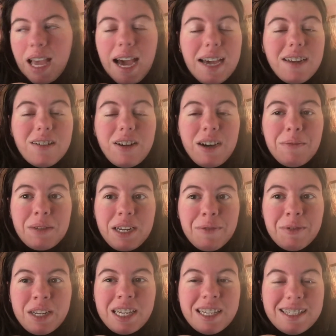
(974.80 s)
I don't know how many
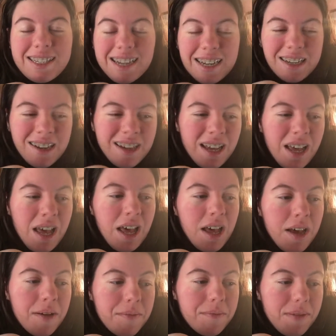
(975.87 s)
I'm going to get done.
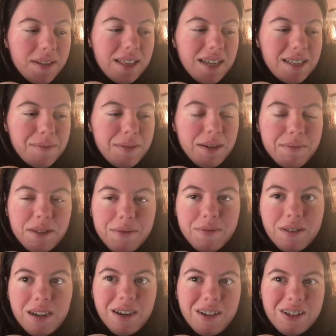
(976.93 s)
But that's my update
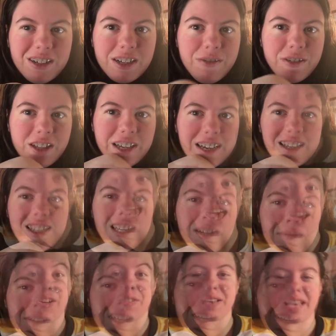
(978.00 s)
for now. I'll check in with you guys a
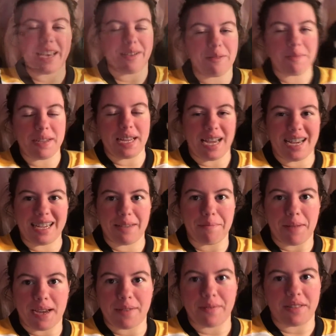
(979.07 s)
little bit okay, later. Okay, everybody, I am
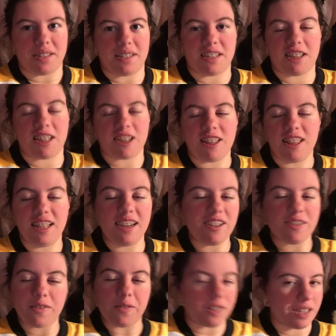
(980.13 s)
back with another
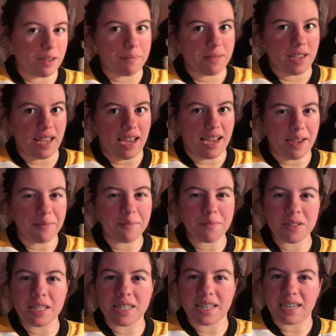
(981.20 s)
little quick update. I haven't
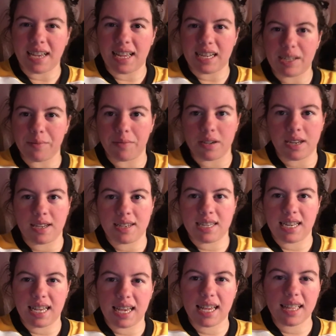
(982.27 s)
really done any reading
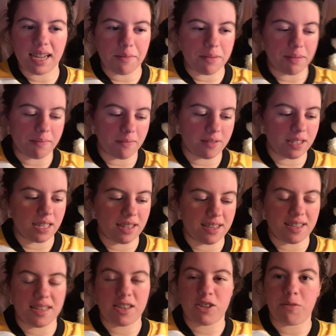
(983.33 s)
today. I've been mostly
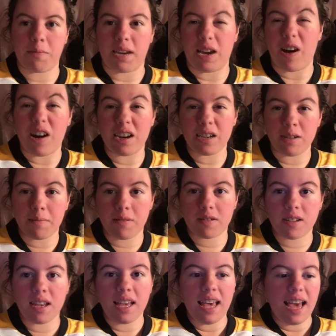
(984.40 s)
listening to my
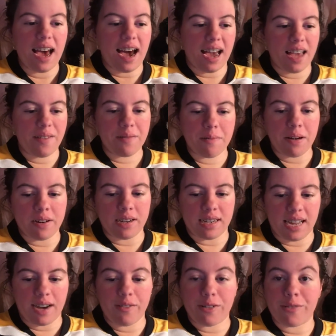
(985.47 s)
audiobook. I have about
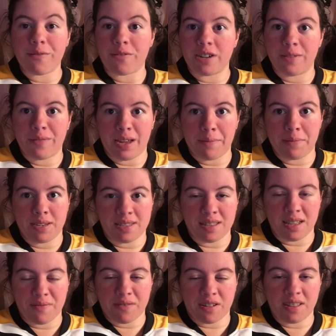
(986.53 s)
an hour and 45
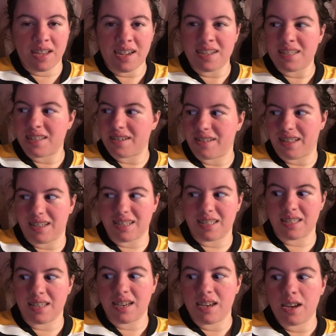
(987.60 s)
minutes left on that, so
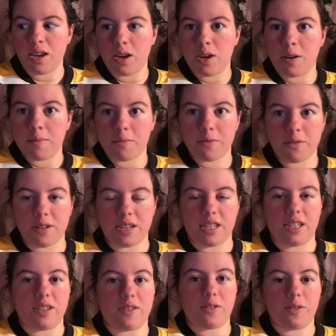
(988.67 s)
that's
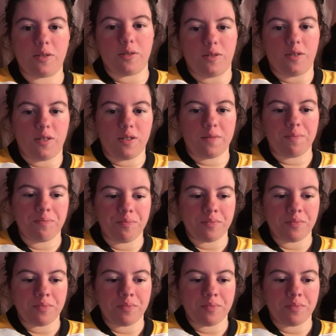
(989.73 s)
pretty cool.